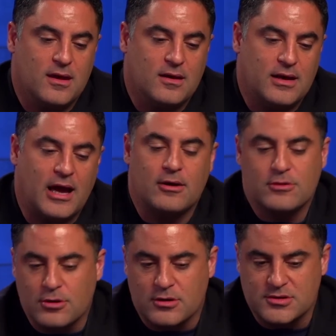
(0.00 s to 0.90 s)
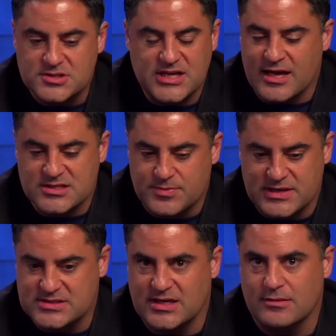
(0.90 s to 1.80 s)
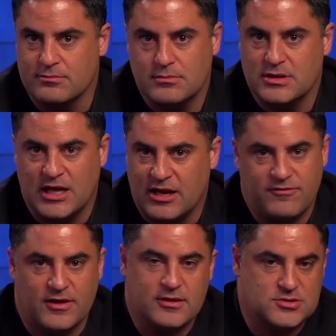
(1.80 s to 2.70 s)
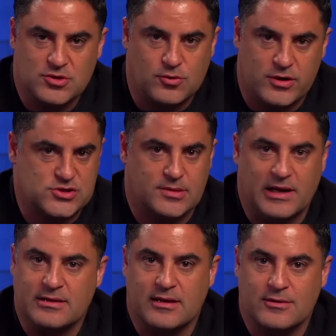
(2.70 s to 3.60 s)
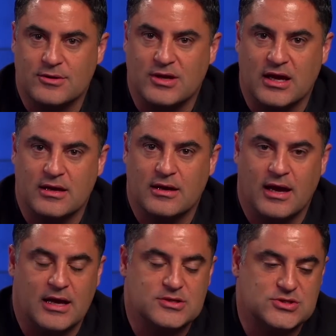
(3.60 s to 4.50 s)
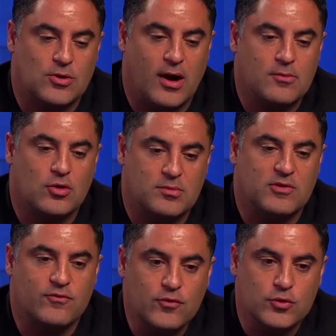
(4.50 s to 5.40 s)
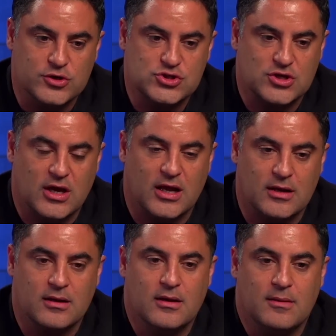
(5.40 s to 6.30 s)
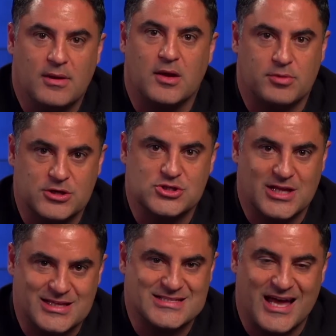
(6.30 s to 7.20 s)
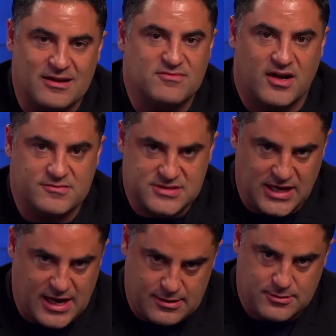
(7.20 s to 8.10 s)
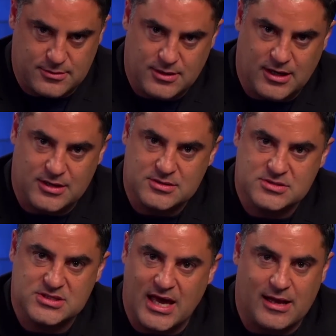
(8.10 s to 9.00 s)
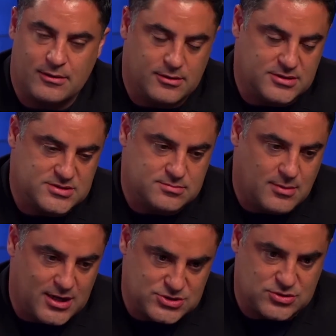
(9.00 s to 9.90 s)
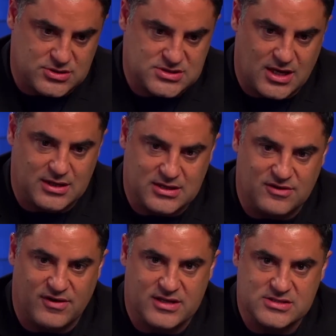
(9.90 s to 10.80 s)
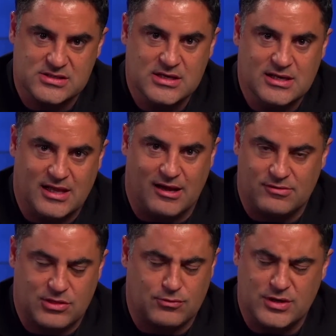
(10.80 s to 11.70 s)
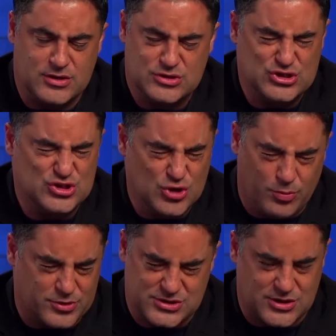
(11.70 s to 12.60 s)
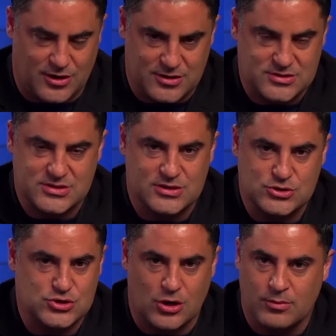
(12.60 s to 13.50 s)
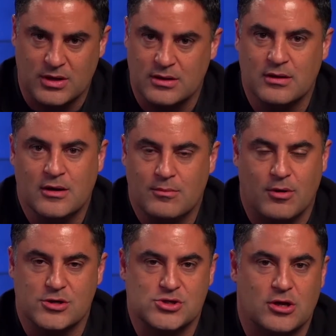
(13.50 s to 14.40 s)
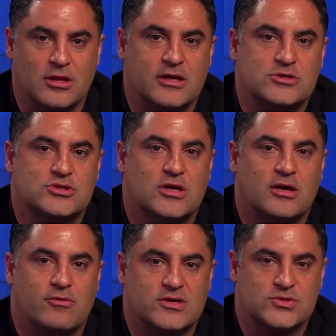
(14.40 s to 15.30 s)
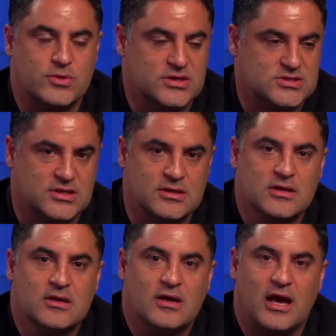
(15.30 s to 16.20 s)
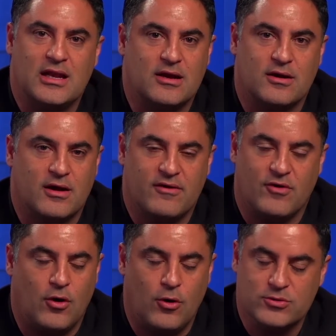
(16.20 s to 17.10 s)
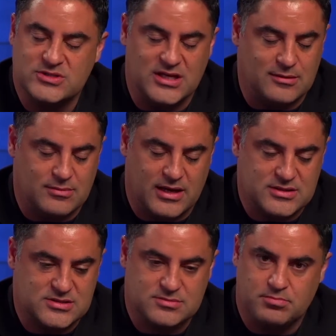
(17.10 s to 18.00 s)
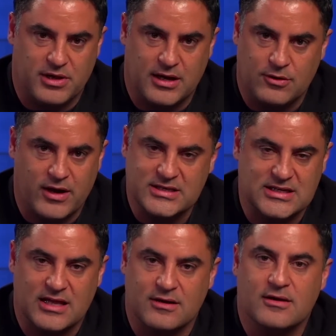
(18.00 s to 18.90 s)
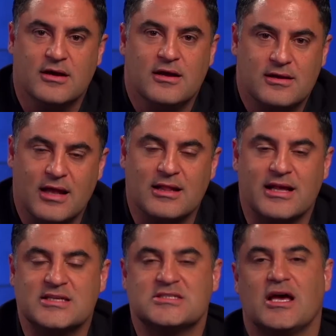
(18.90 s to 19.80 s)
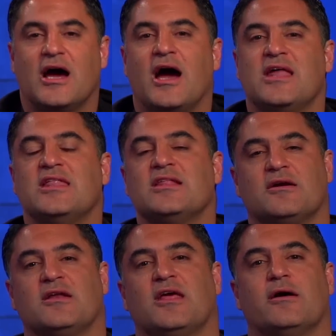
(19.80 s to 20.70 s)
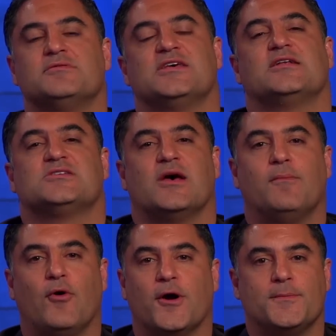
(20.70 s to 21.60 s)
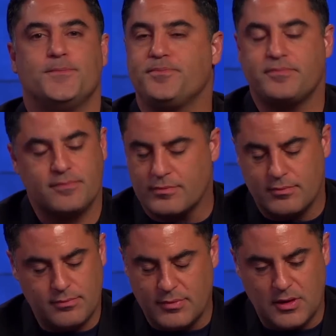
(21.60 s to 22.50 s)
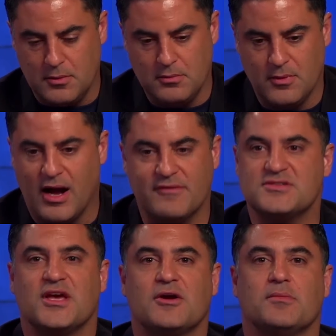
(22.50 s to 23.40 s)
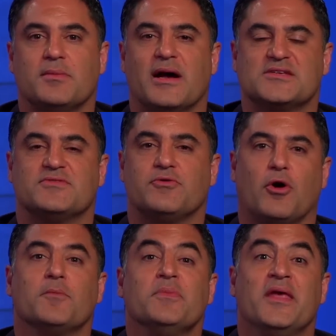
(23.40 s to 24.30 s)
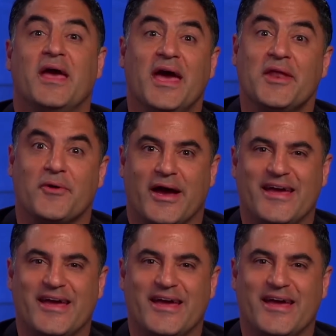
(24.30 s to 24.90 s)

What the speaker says: now look, Seattle's the best team in the NFL. There's no question about that. Okay? And so I'm going to be foolish and make a prediction that does not involve Seattle. Seattle is monstrous on defense. They have three superstars in Sherman, Marshawn Lynch, and Russell Wilson. And they have a whole team that's playing great together. Nonetheless, I think they're going to get upset at some point. Obviously, I could be massively wrong. Anyway,